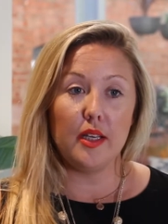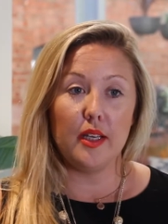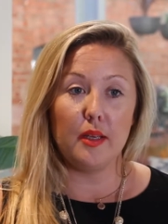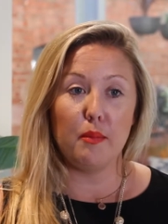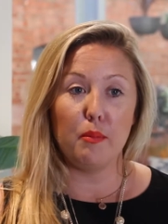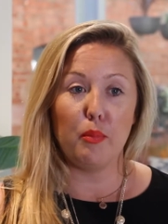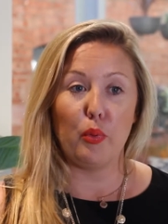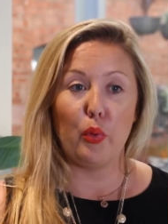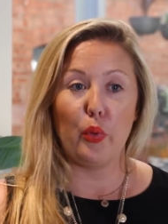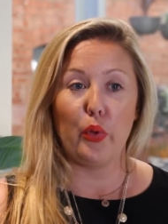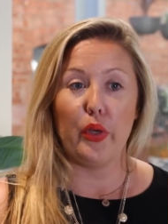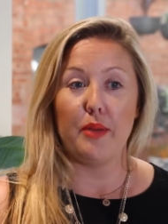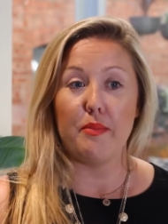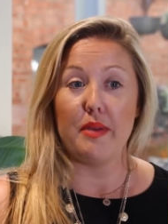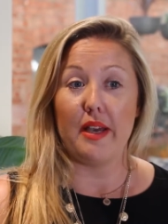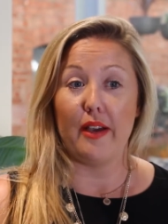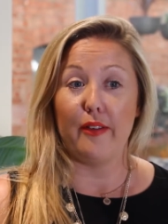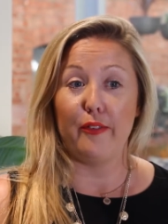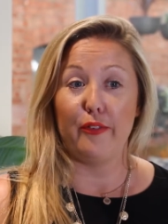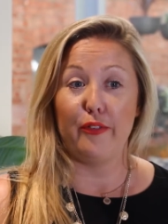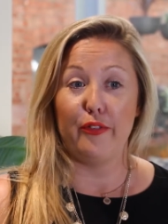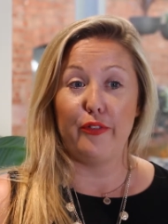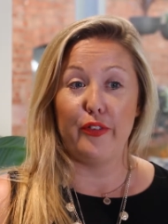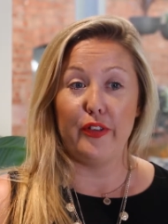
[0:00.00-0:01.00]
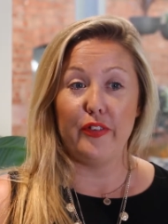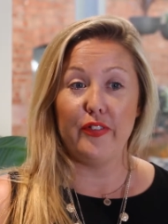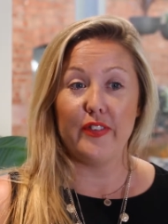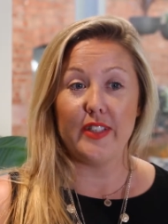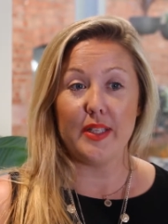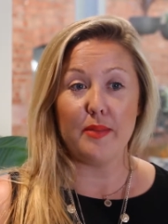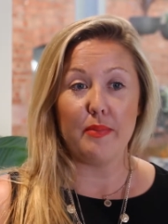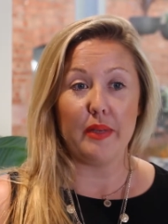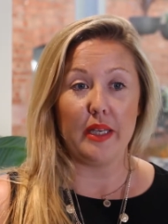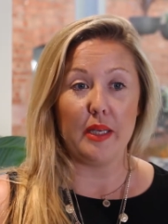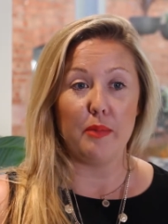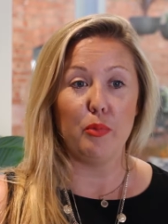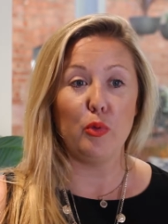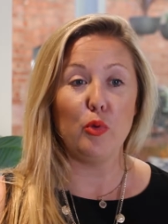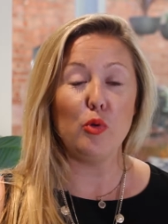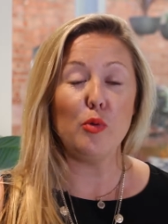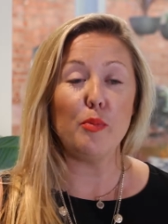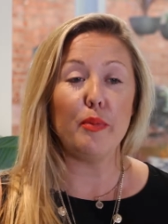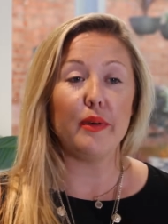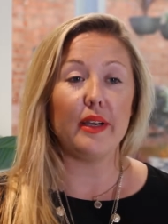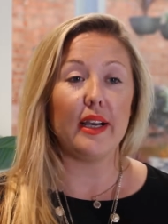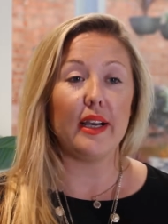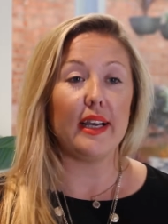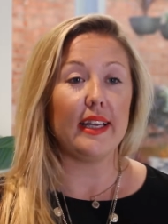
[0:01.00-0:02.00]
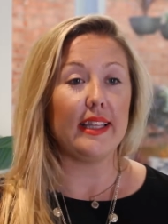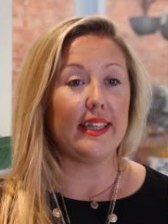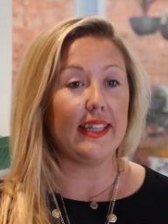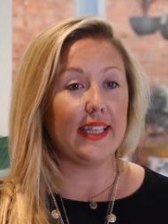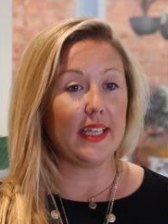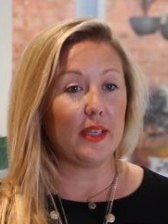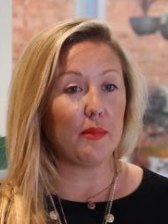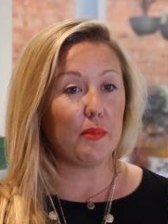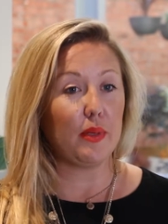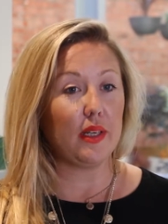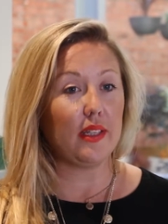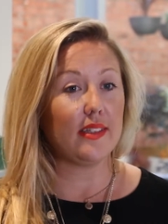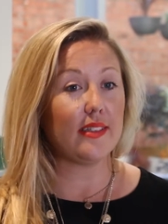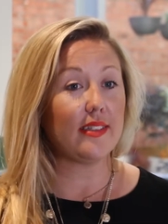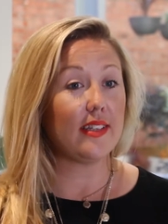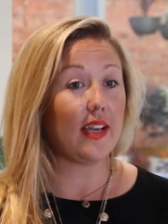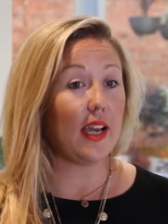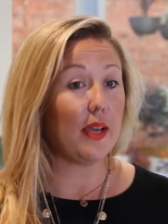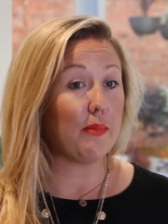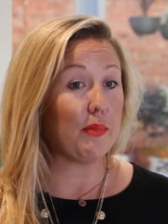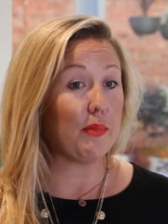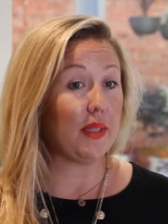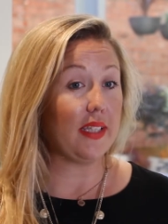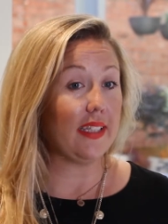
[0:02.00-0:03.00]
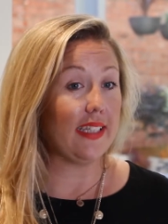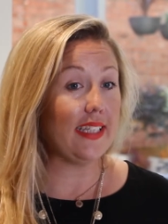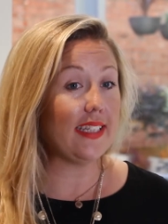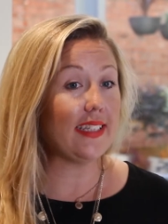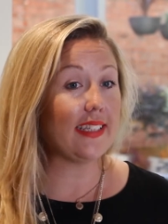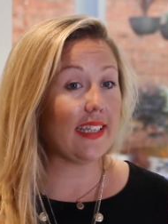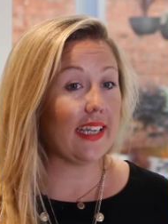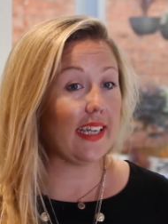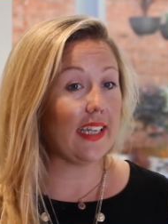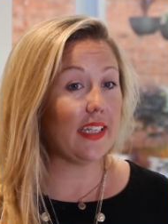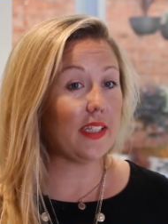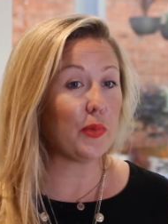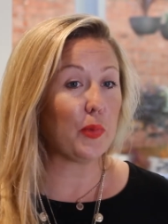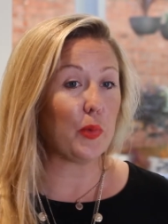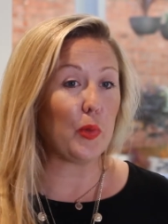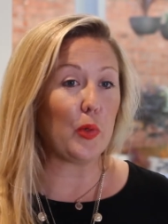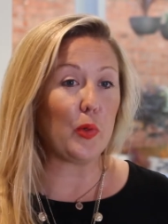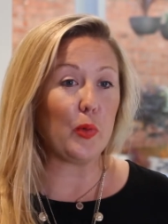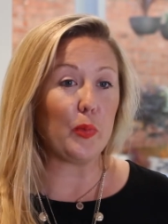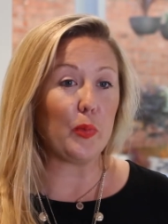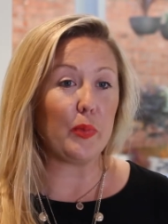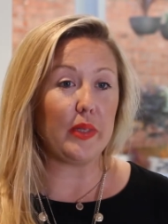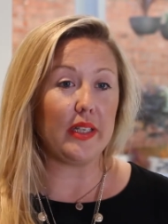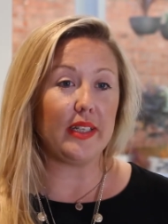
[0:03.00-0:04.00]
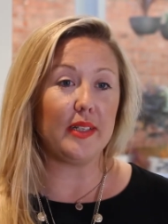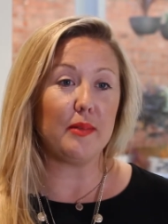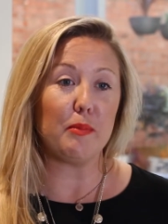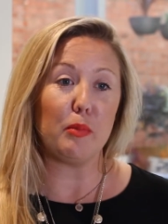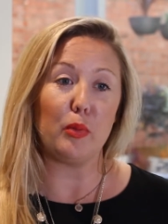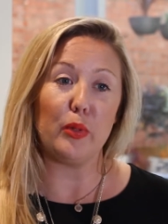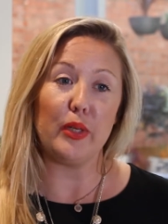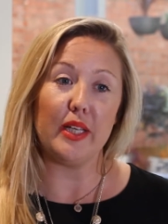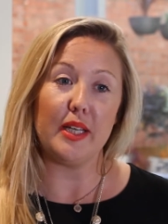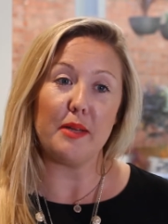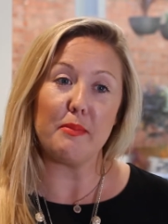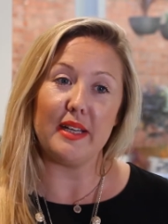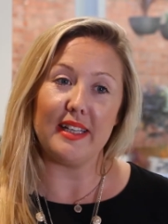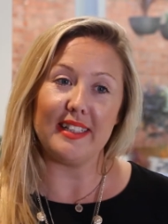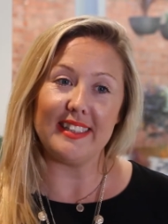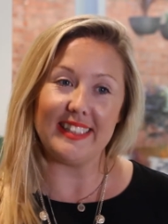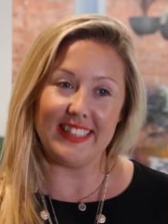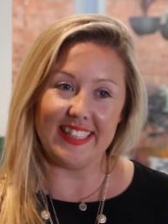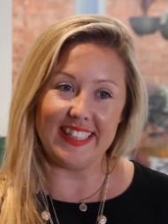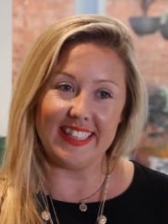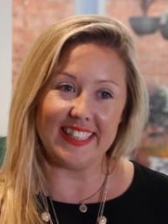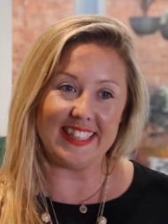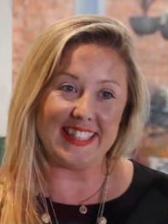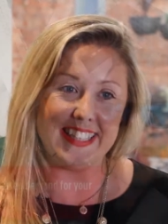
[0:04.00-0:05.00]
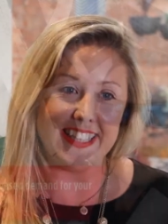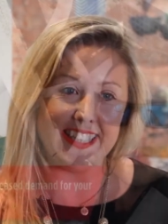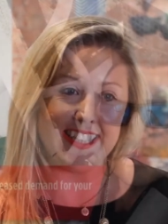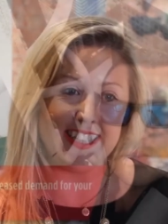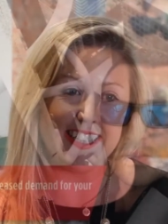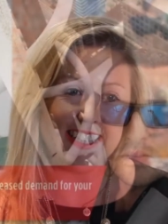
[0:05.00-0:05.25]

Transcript: employ about 50 people but I think by the time that this airs we'll be employing about 60.